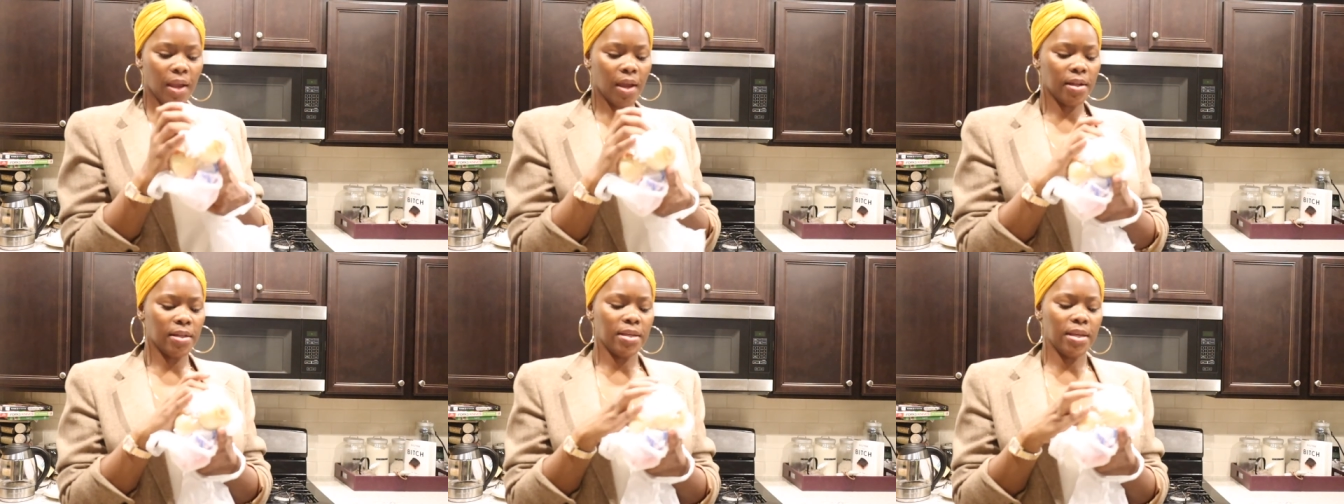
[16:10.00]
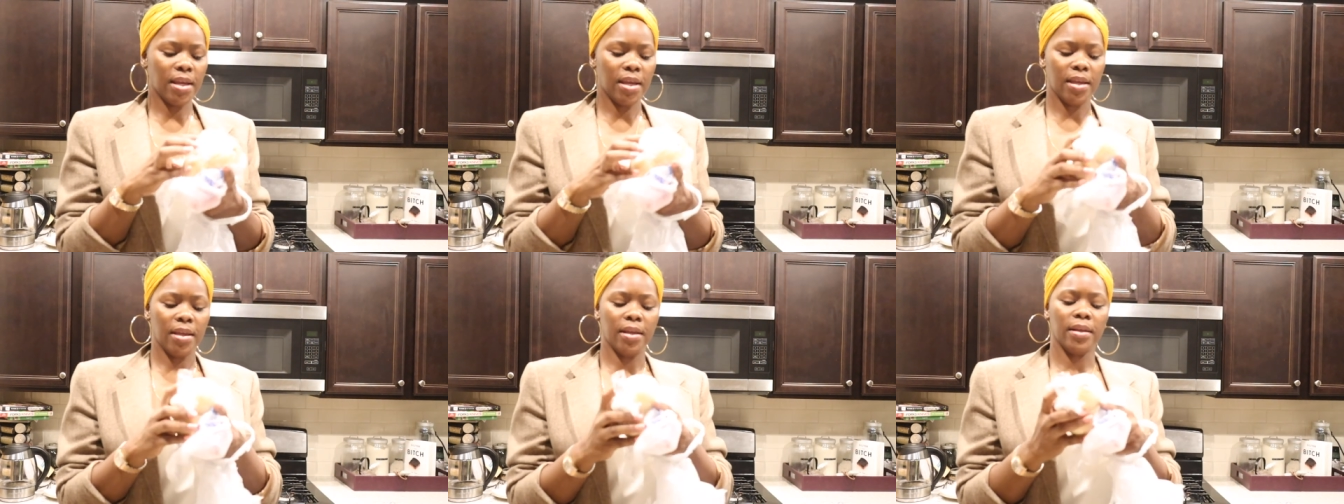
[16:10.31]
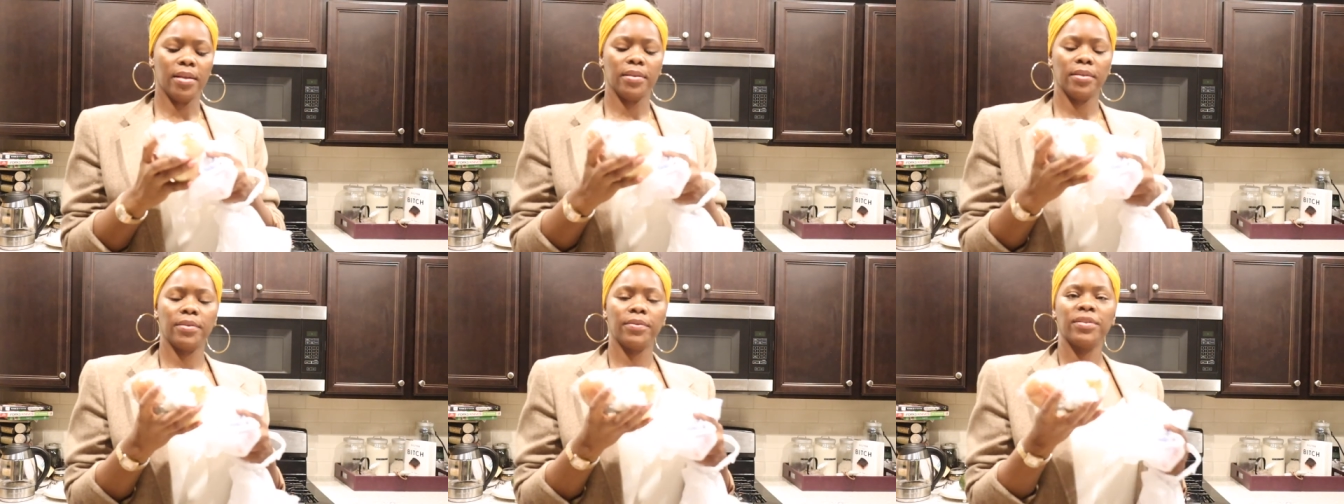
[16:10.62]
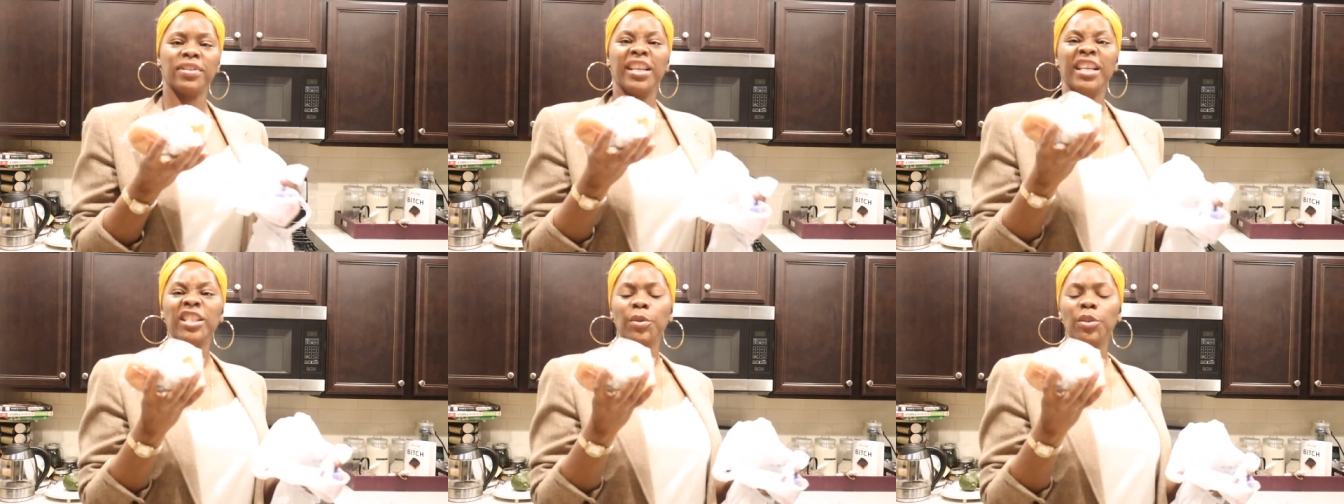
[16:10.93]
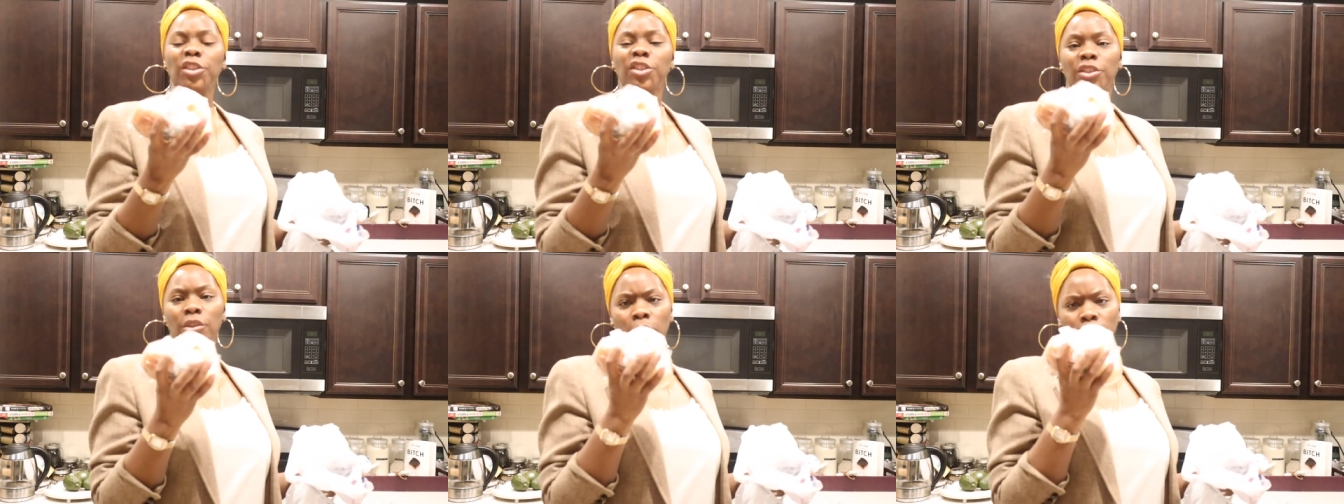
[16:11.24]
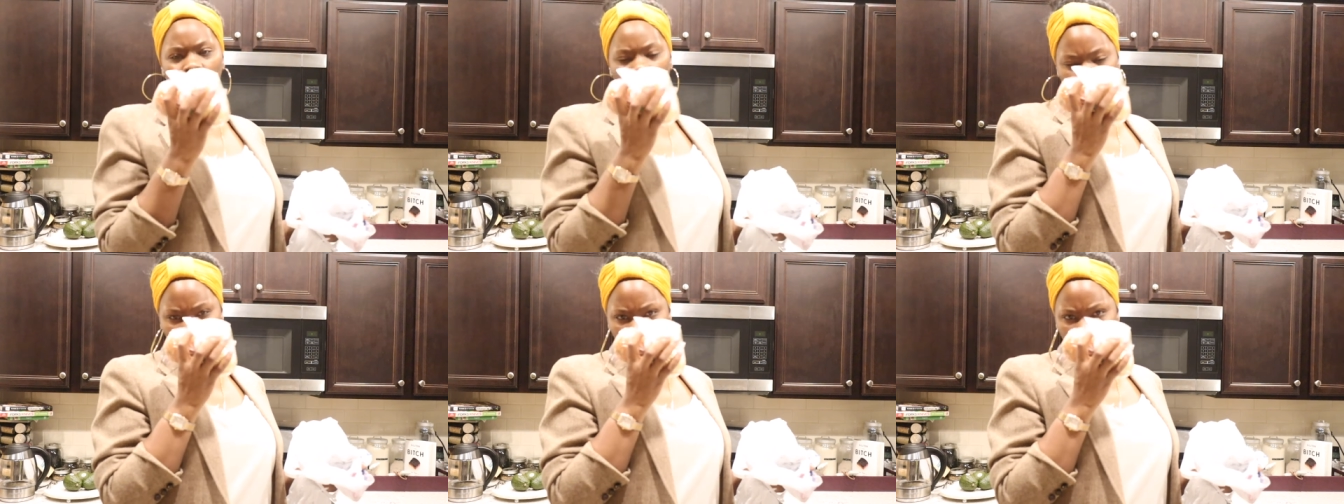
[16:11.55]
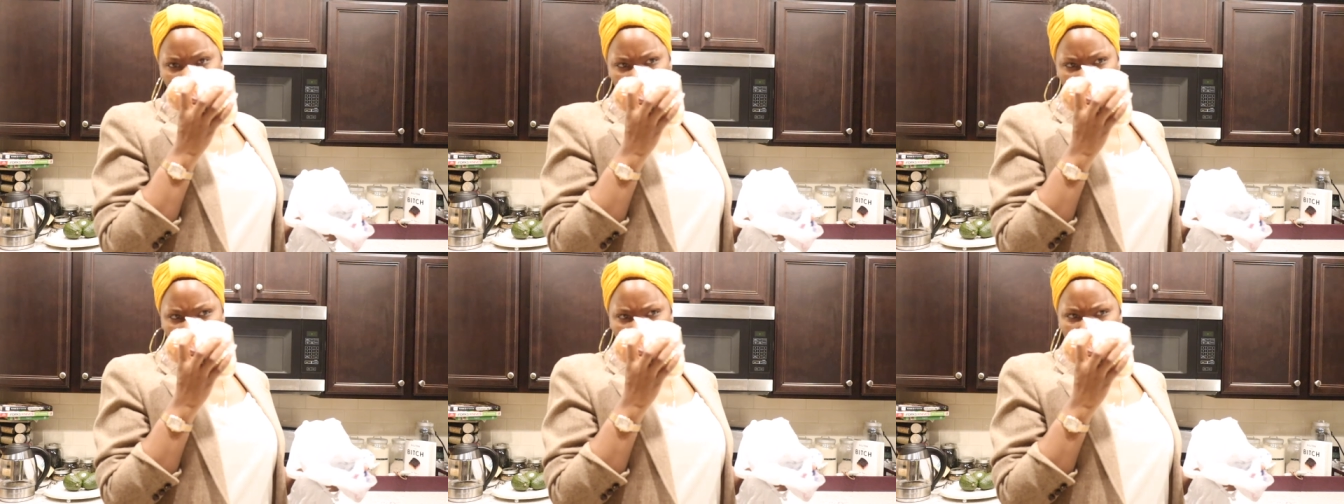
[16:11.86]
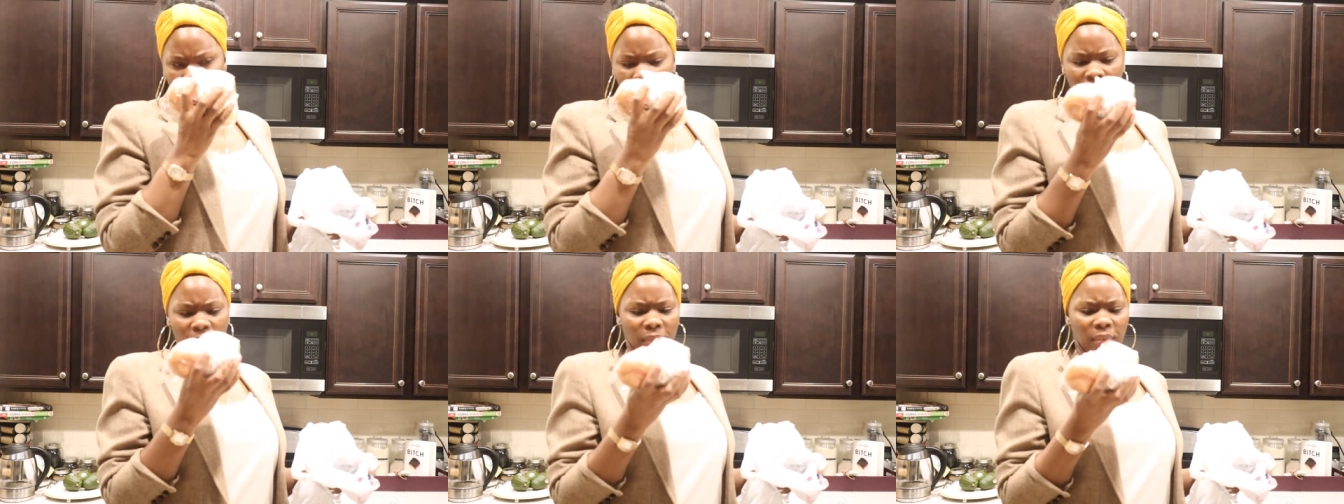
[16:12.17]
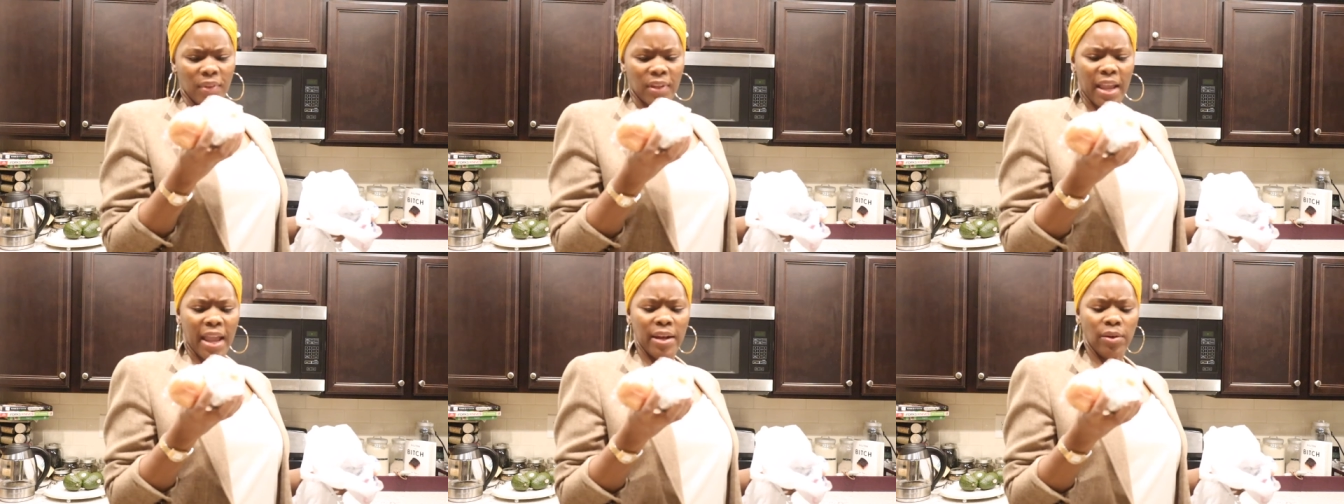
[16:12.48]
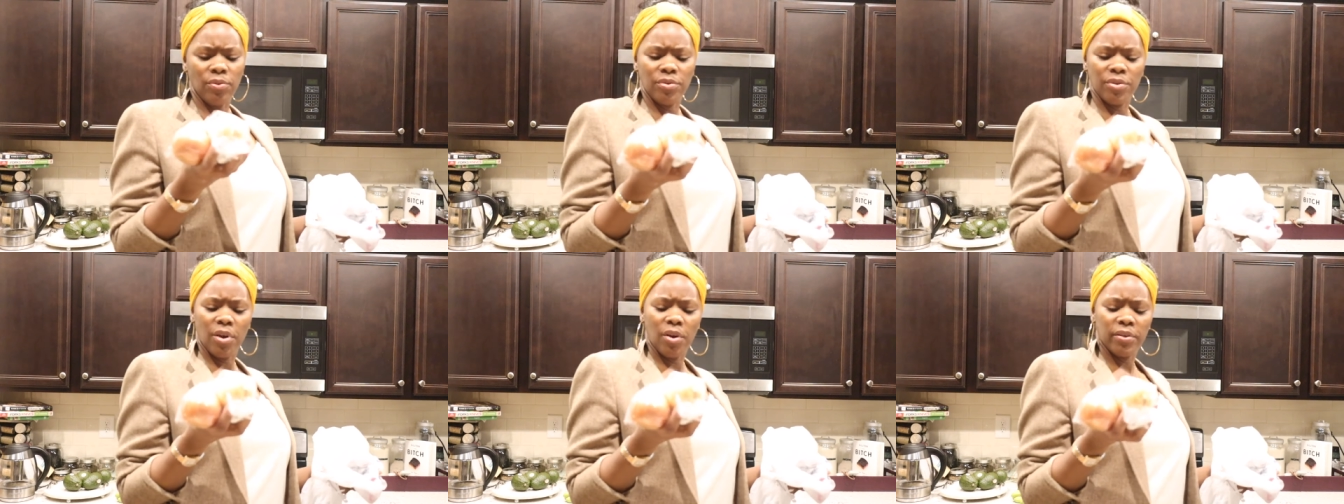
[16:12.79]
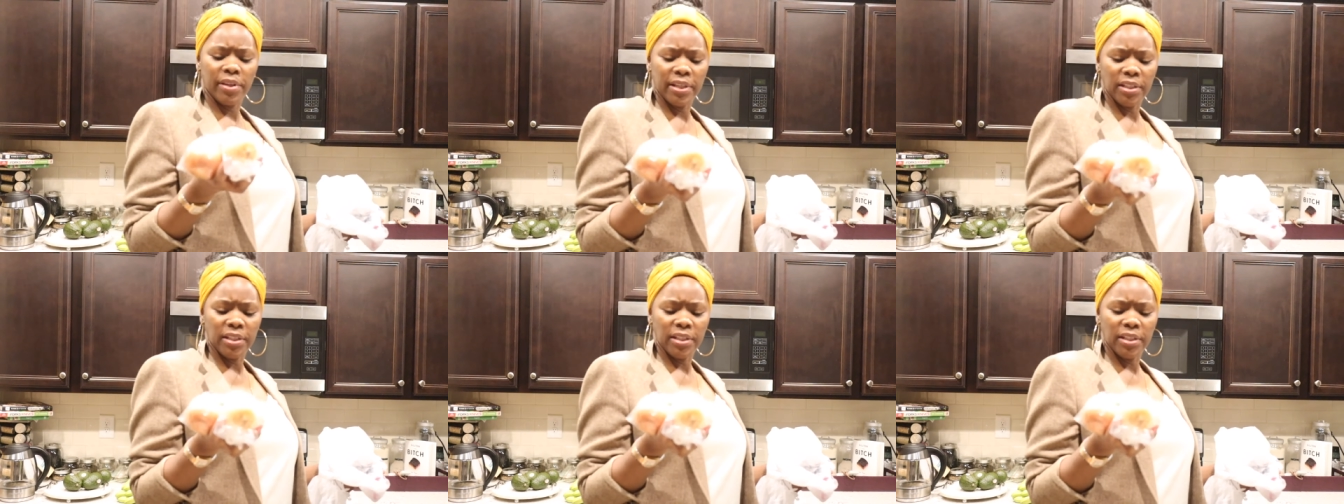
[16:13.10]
onions. These are so, I don't know,